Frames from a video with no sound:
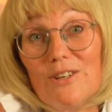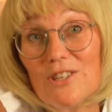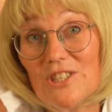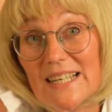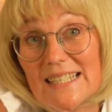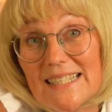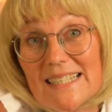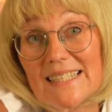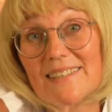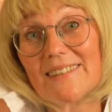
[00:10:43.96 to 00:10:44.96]
not just
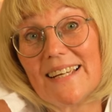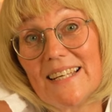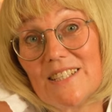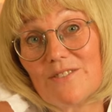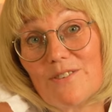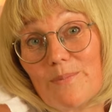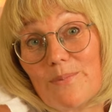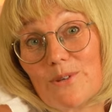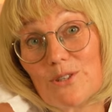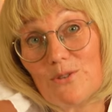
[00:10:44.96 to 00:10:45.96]
as a creative
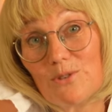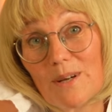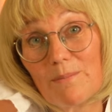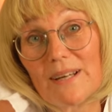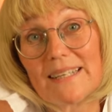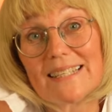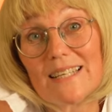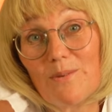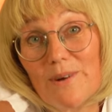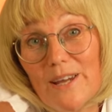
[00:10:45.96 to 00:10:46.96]
pursuit, but as
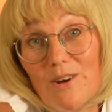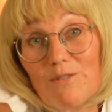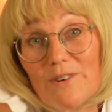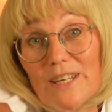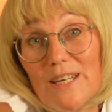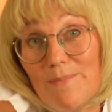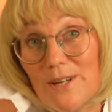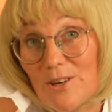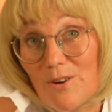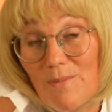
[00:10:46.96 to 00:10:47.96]
a way of
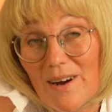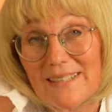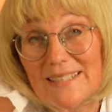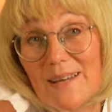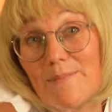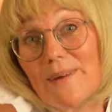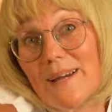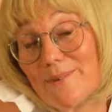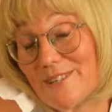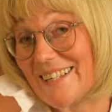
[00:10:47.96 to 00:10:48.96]
keeping her mother's
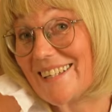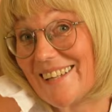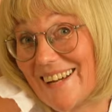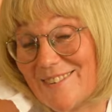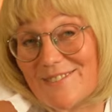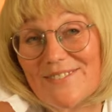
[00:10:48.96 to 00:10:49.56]
memory alive.